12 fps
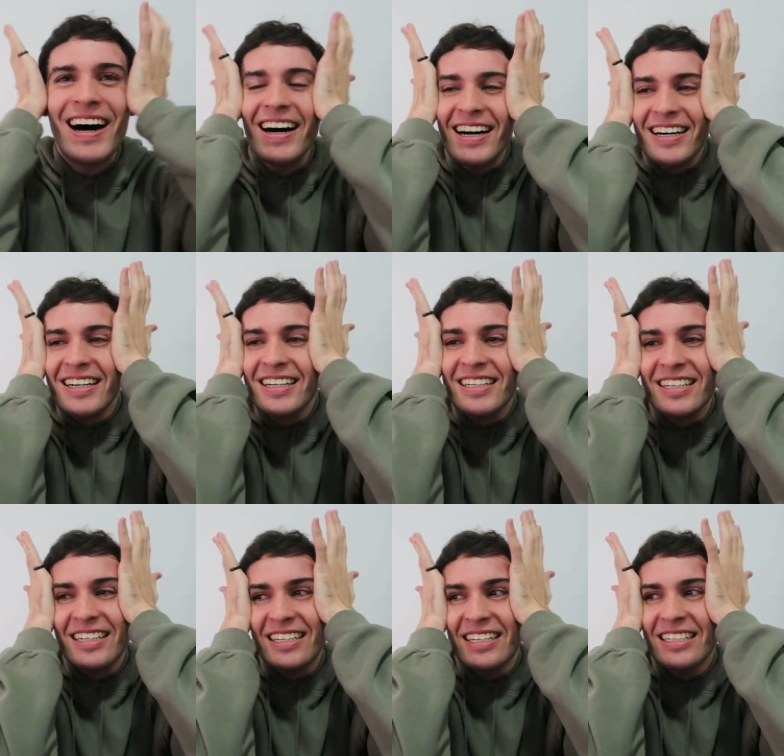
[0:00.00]

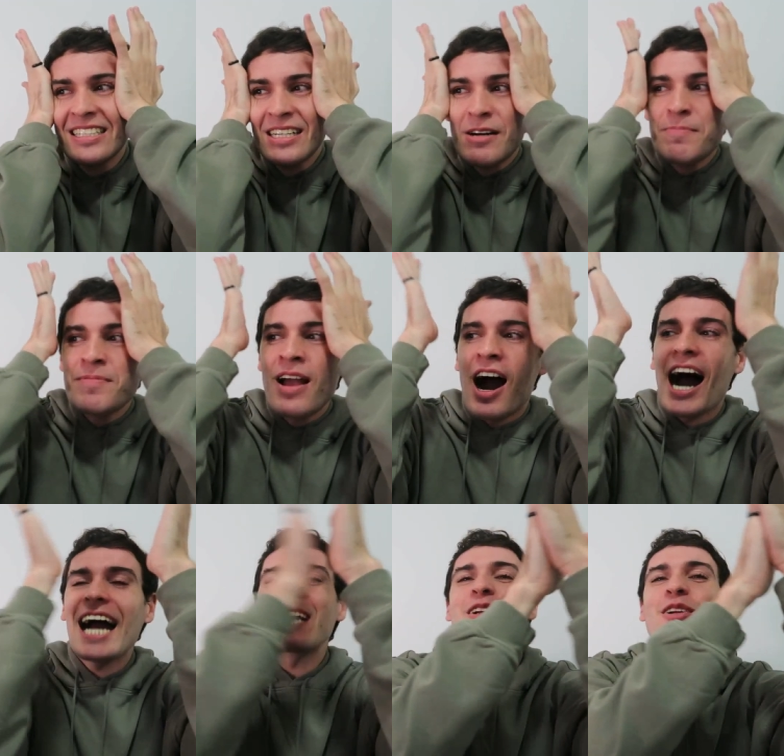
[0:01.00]
Oh,
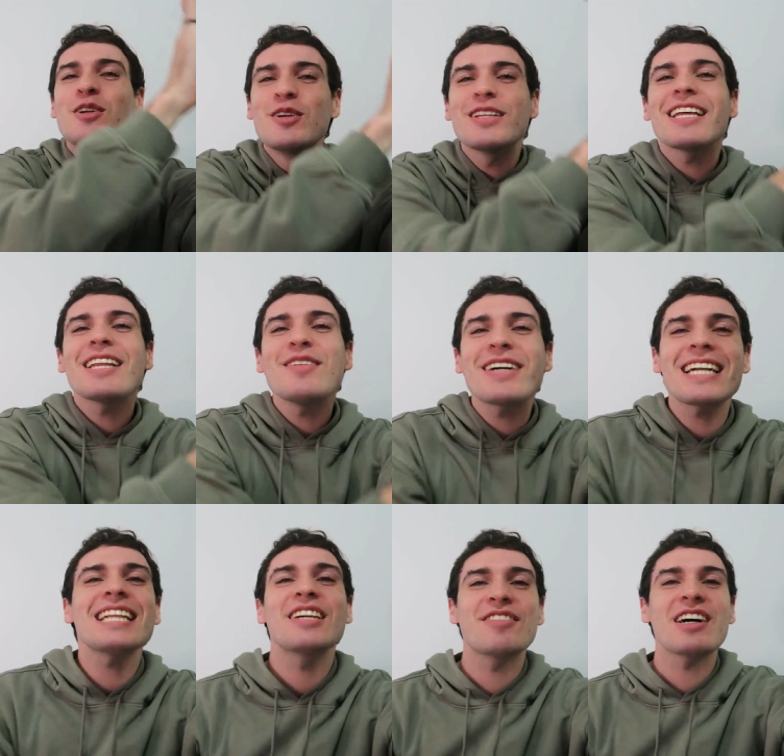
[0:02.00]
I knew that they were
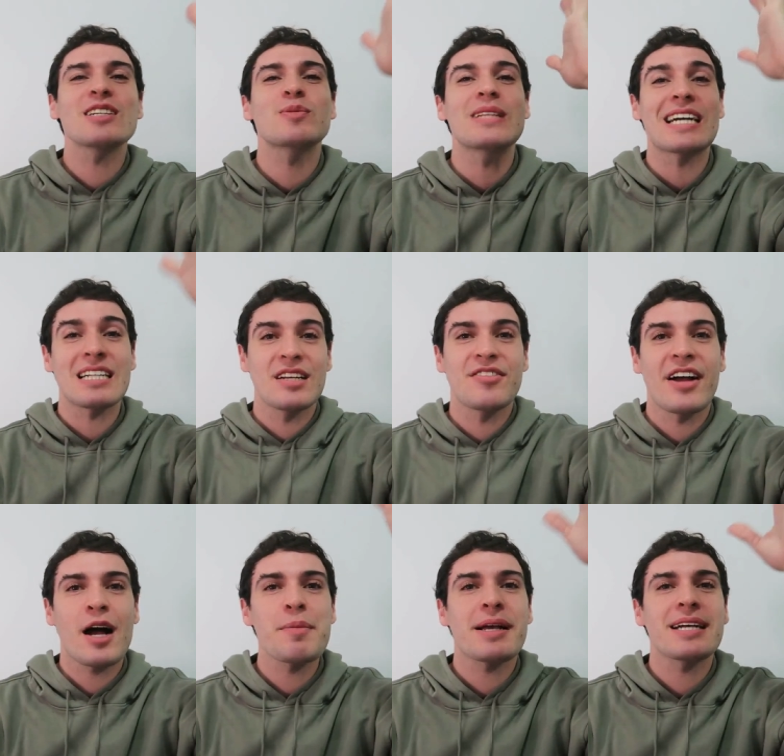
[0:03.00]
gonna leave us with a
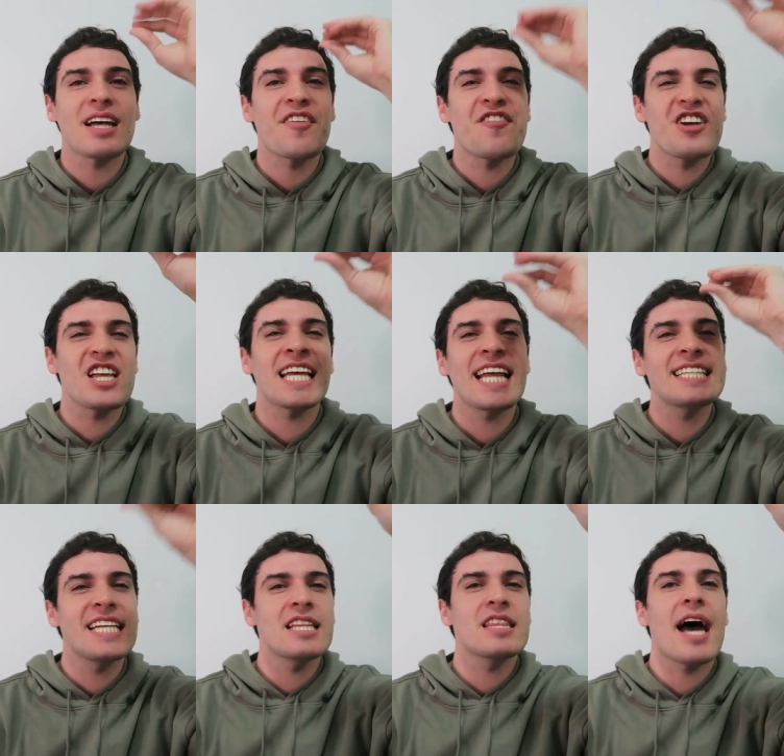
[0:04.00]
cliffhanger because I feel like they
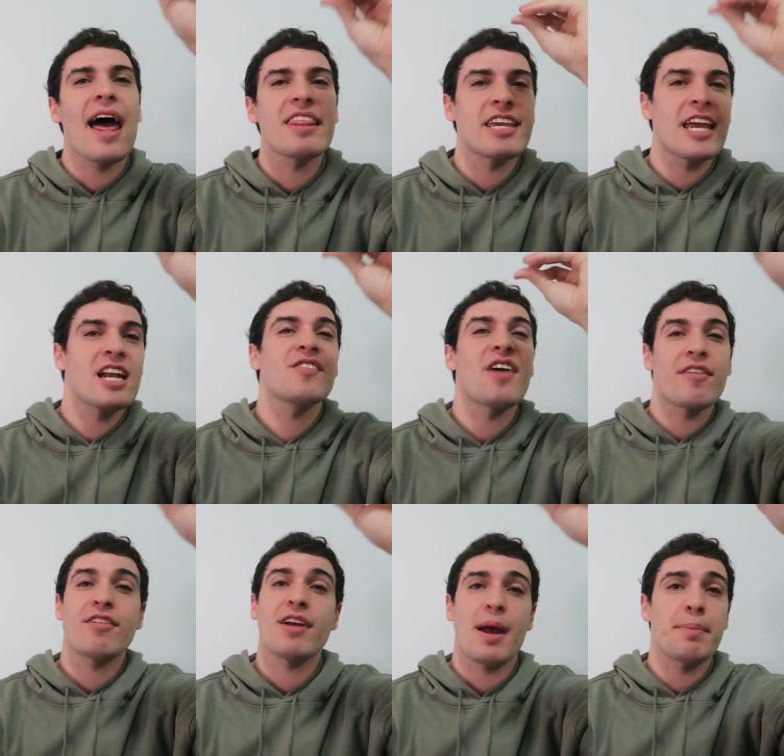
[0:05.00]
did that at the end of
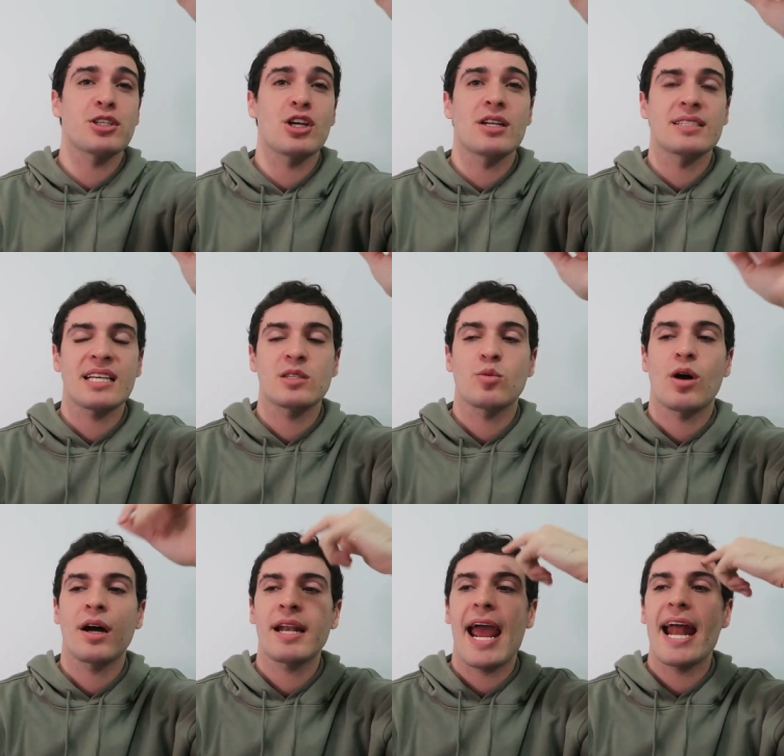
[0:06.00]
every episode in season
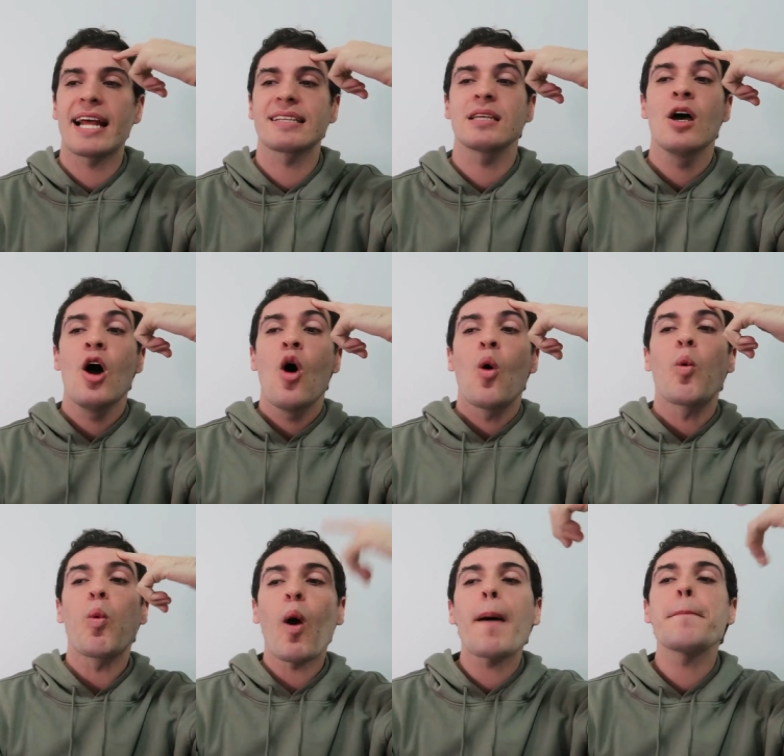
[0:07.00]
one, and it's
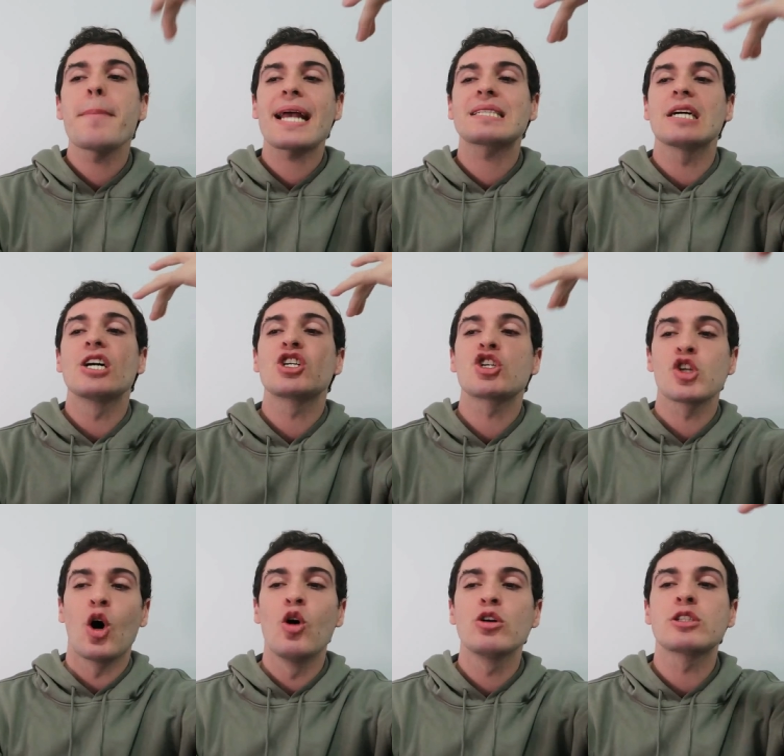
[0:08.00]
what makes a
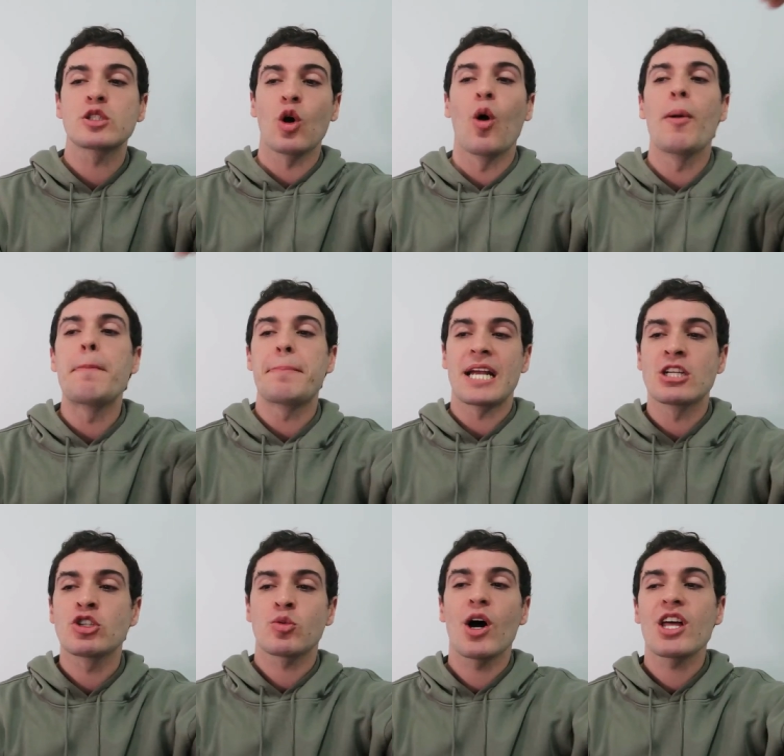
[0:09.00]
show so
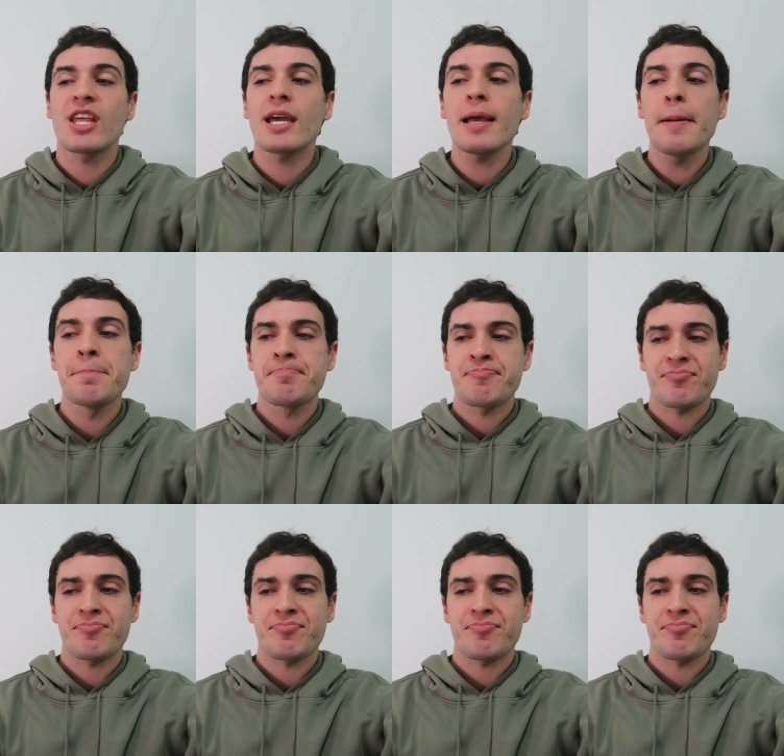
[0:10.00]
binge worthy